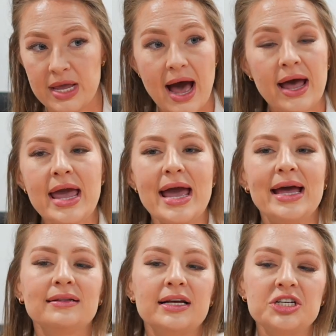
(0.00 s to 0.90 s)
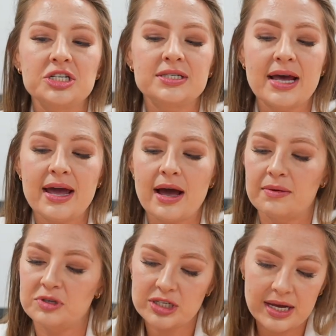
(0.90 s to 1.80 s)
Yeah. And let's just say
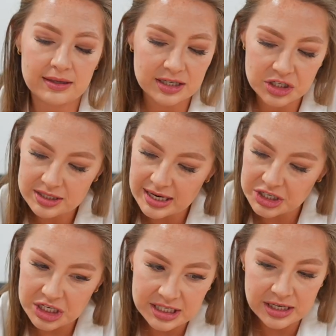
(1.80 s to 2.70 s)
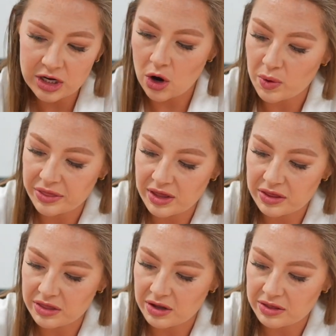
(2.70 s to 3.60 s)
she did go with the
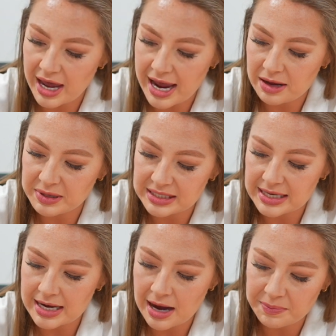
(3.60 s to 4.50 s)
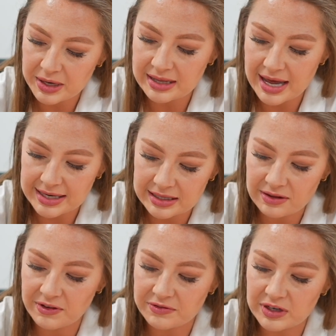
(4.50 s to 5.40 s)
ABC company that did the
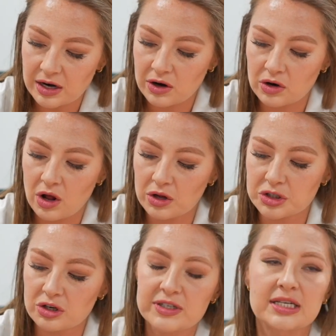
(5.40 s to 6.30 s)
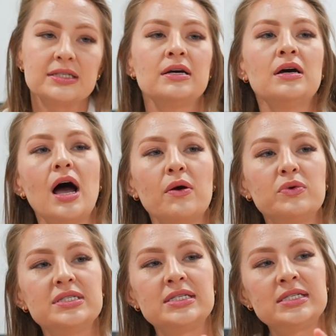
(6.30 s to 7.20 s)
$1,500 services. I
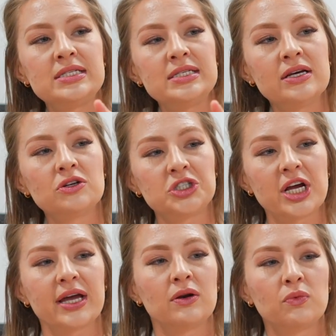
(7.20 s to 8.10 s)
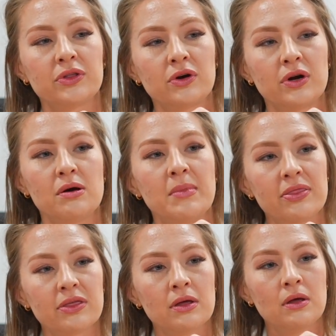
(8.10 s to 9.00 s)
would still check in with her in a month.